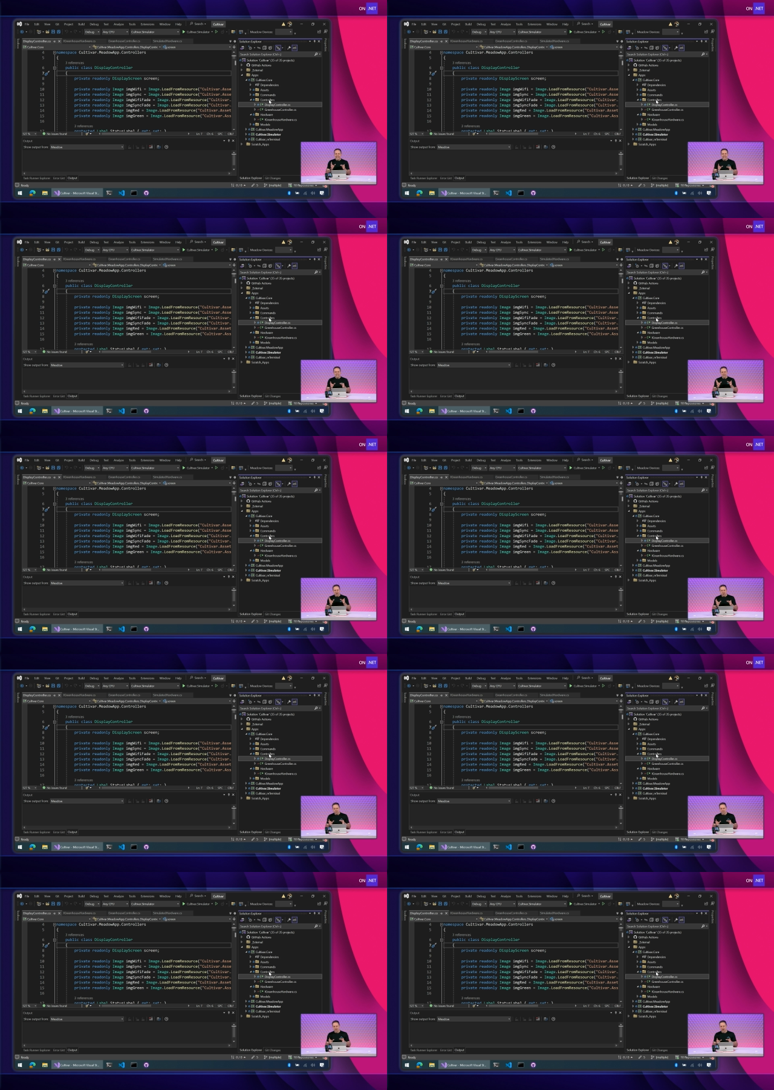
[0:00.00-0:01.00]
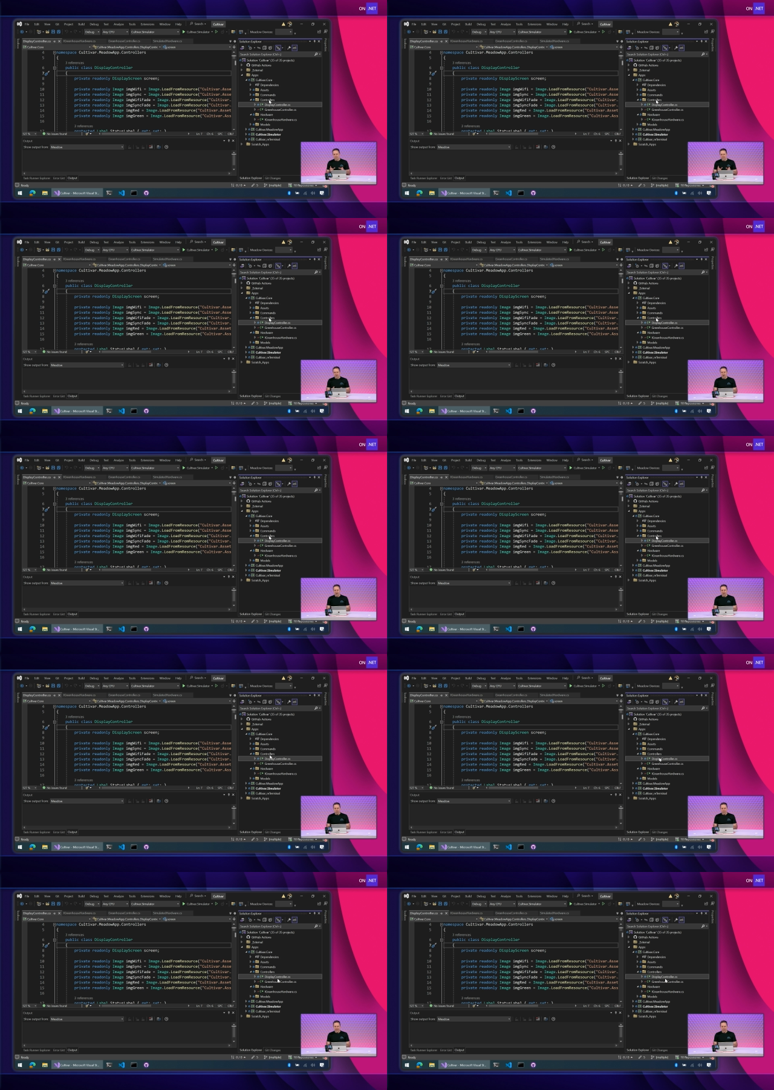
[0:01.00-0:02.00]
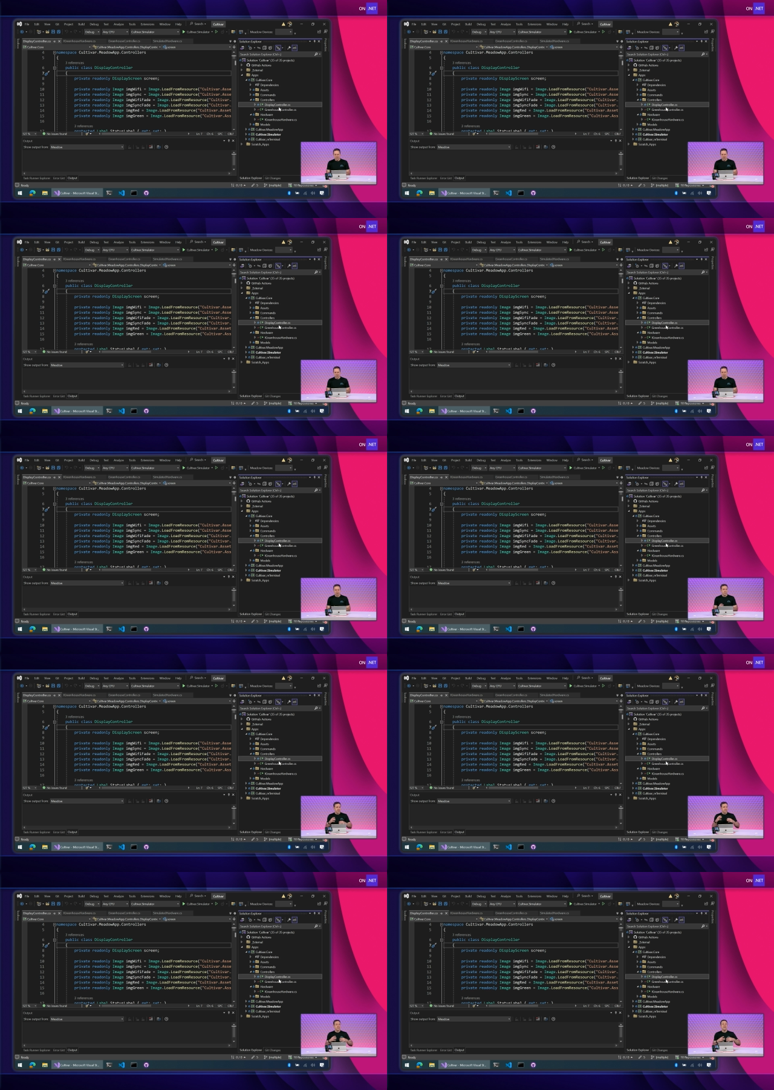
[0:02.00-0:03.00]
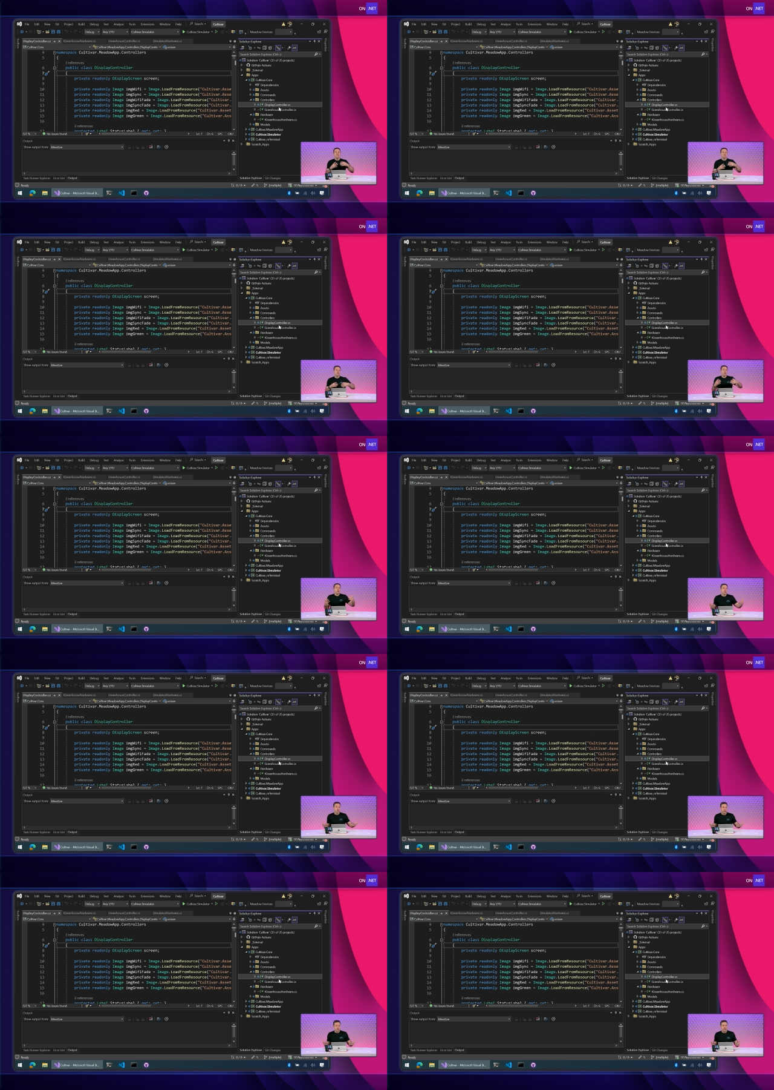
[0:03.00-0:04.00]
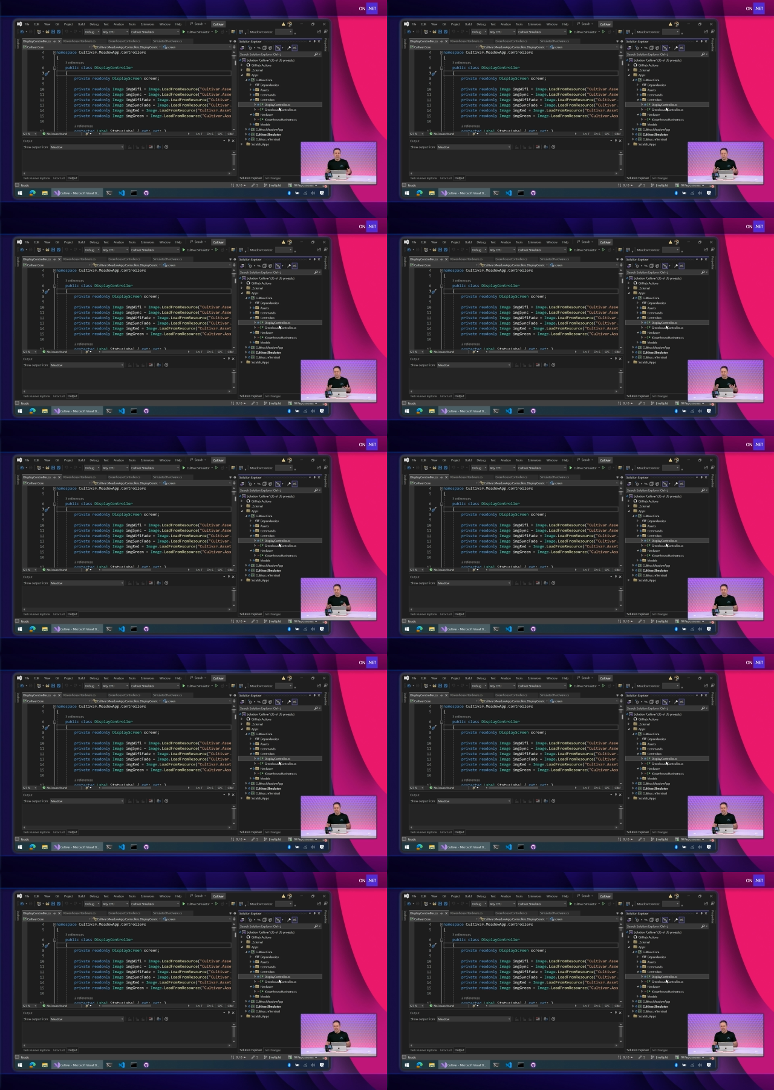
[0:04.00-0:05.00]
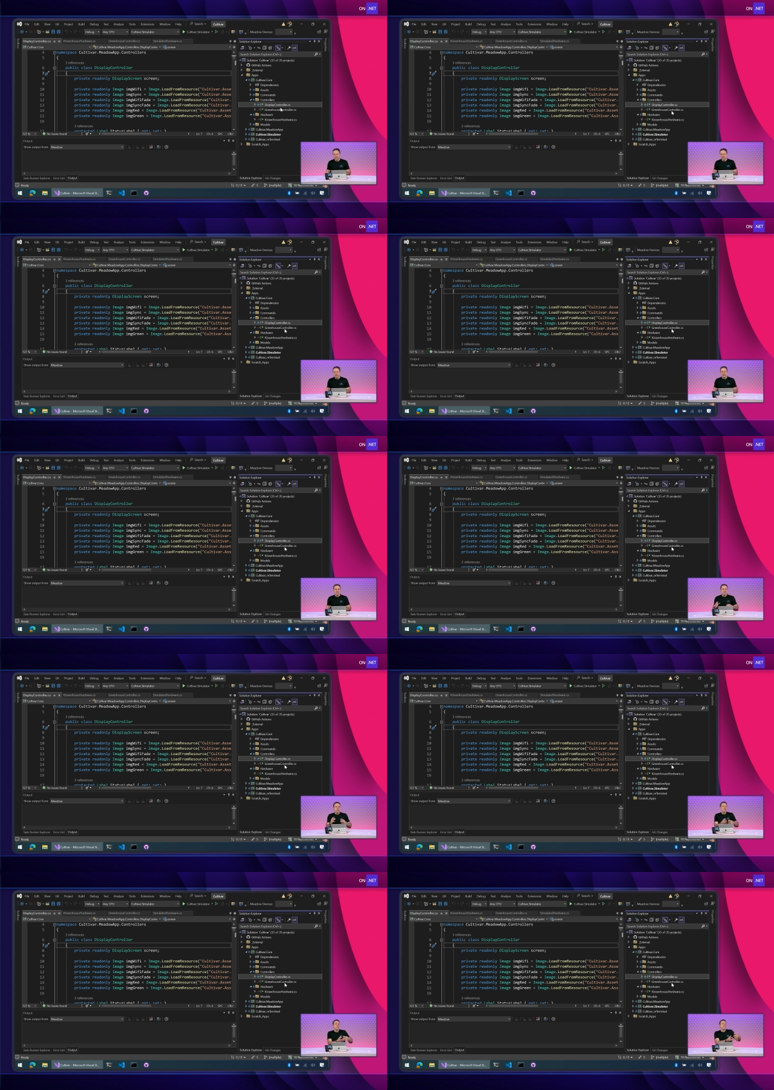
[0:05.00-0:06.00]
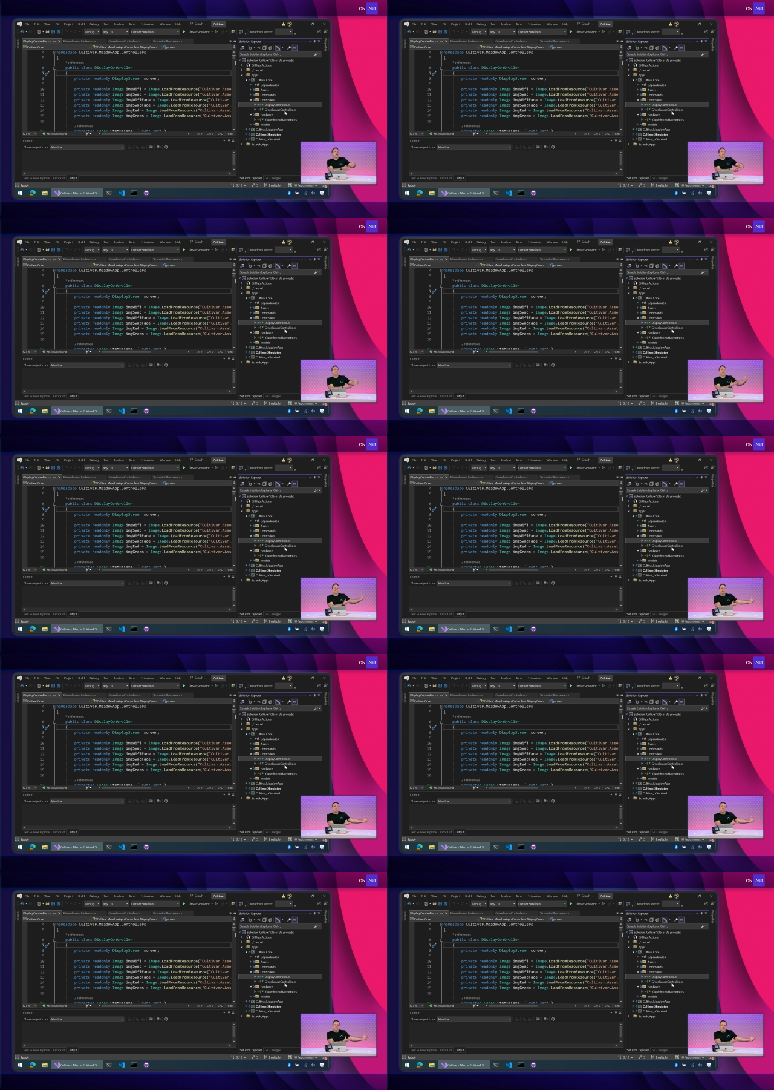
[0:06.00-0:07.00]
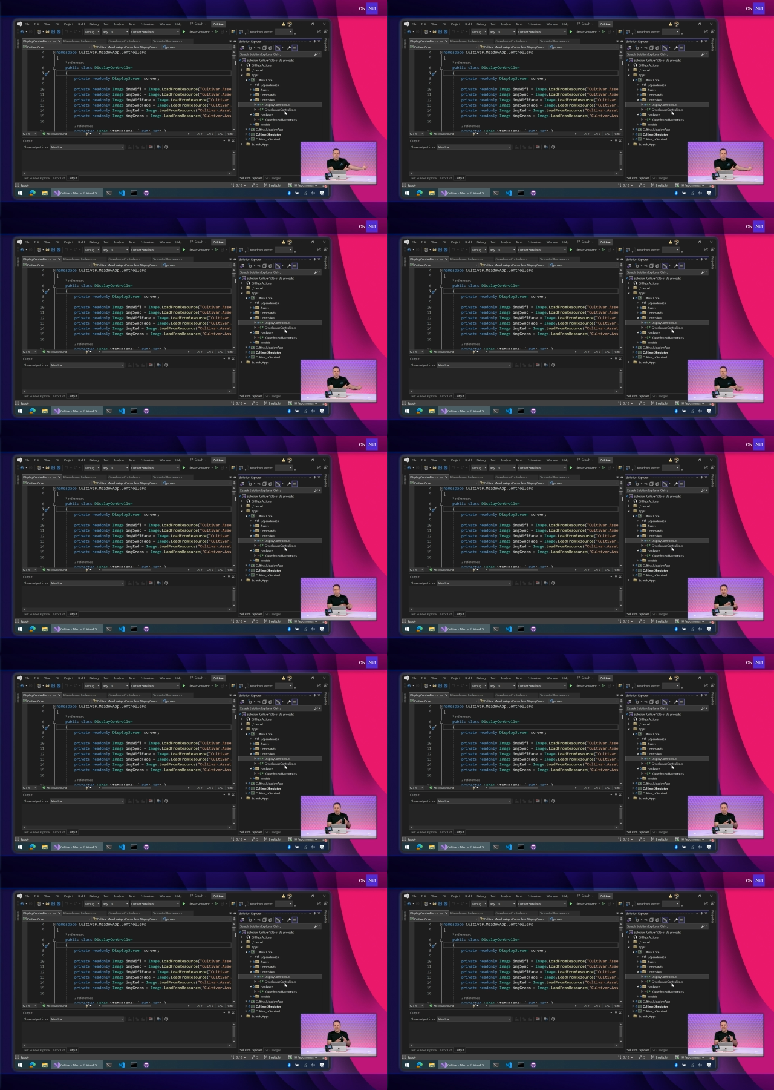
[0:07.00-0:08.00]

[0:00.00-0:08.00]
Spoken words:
(no speaker visible)